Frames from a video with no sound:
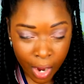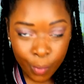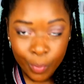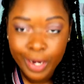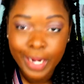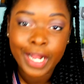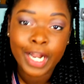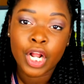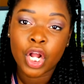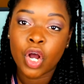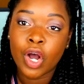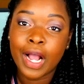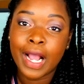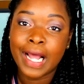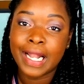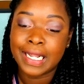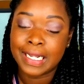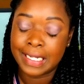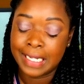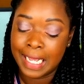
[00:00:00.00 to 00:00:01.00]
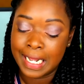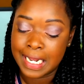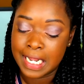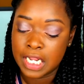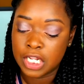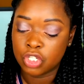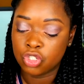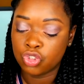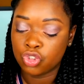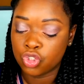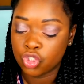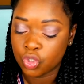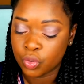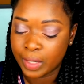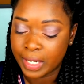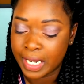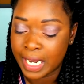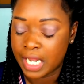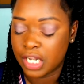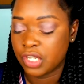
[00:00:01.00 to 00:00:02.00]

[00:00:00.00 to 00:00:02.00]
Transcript: we're gonna go ahead and get into it.